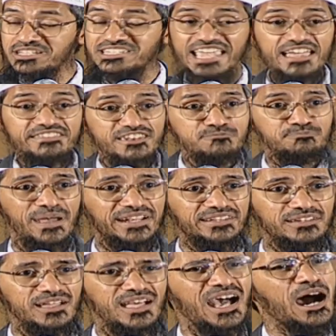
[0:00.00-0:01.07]
She has
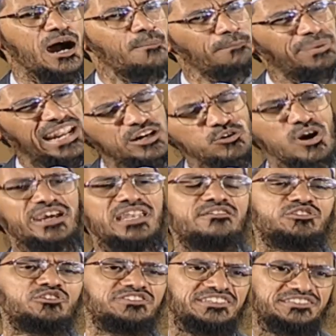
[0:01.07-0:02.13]
respect, but I do agree
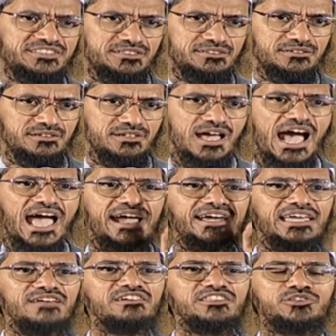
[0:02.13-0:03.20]
with you, sister. I
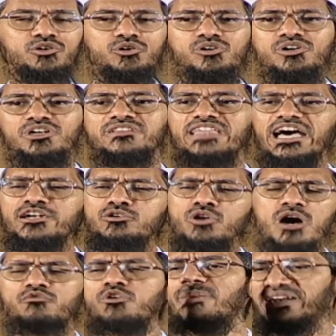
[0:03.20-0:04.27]
agree with you that
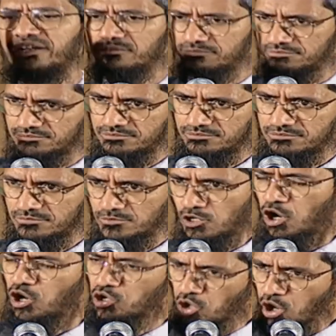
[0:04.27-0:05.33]
no
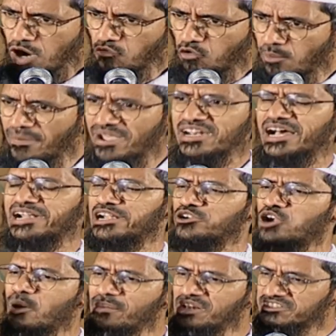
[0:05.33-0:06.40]
woman under
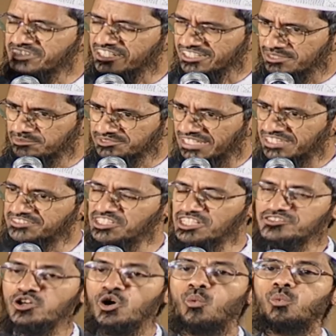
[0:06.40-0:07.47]
normal
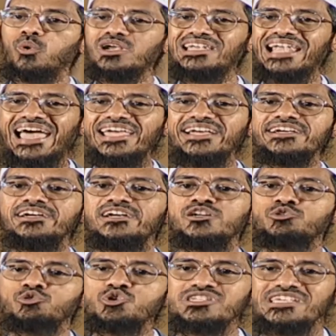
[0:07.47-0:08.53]
circumstances would like
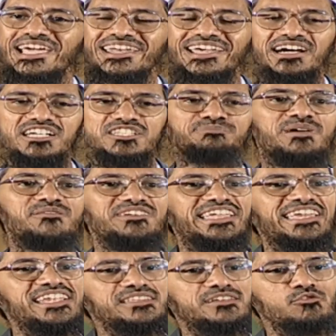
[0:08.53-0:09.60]
to share a husband with
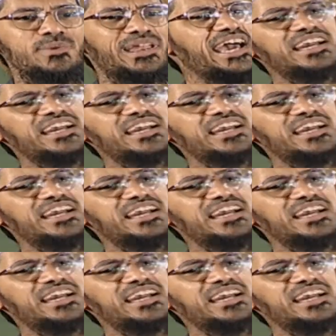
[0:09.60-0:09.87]
any other woman.